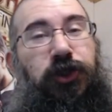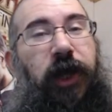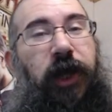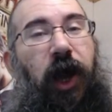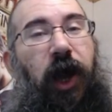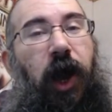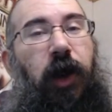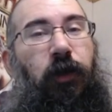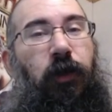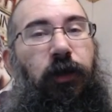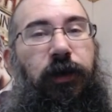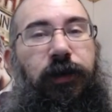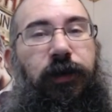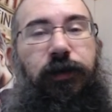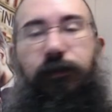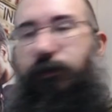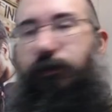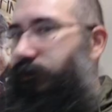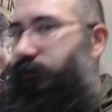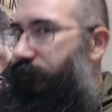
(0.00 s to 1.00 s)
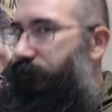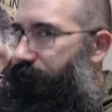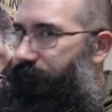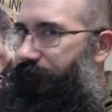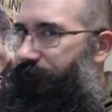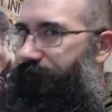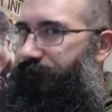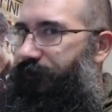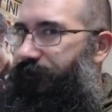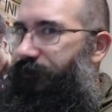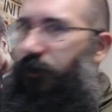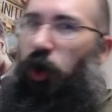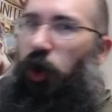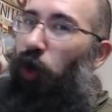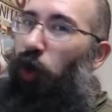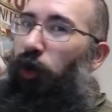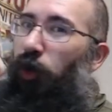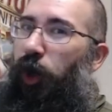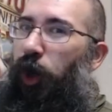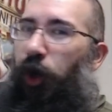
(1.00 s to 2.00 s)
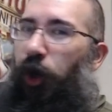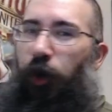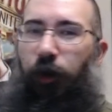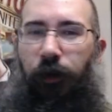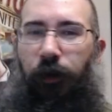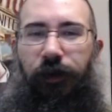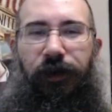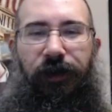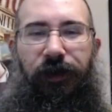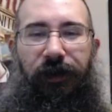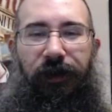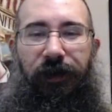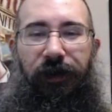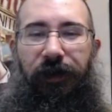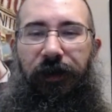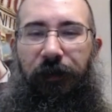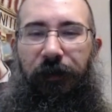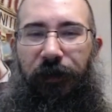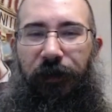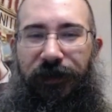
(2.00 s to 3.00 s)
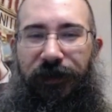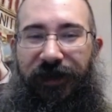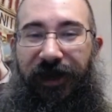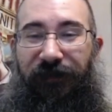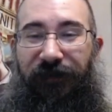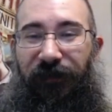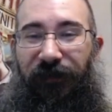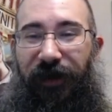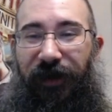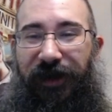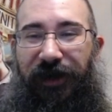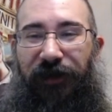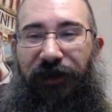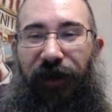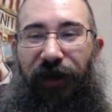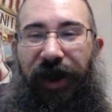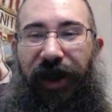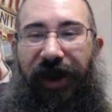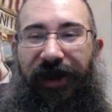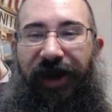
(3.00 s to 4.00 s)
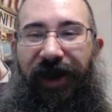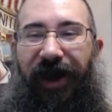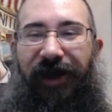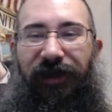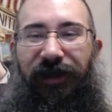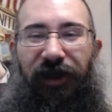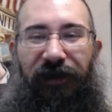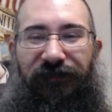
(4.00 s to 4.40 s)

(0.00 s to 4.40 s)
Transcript: awkward. Who knew? But that's fucking great. I love